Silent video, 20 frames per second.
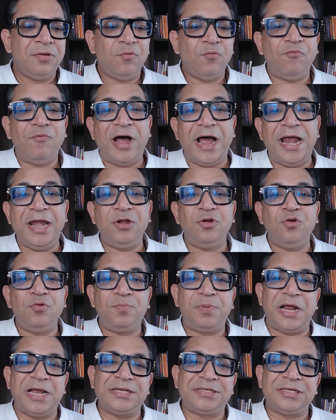why do
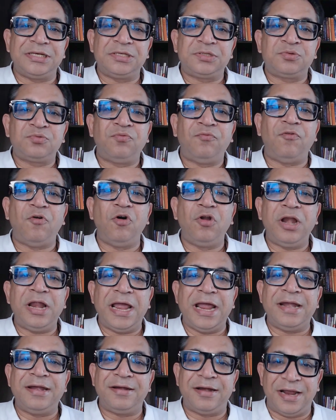prices fall
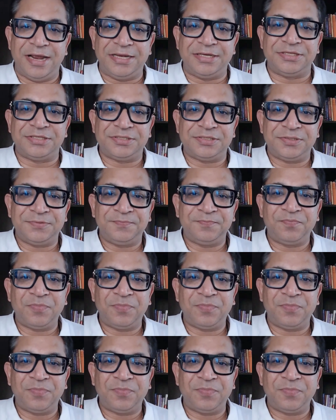and rise,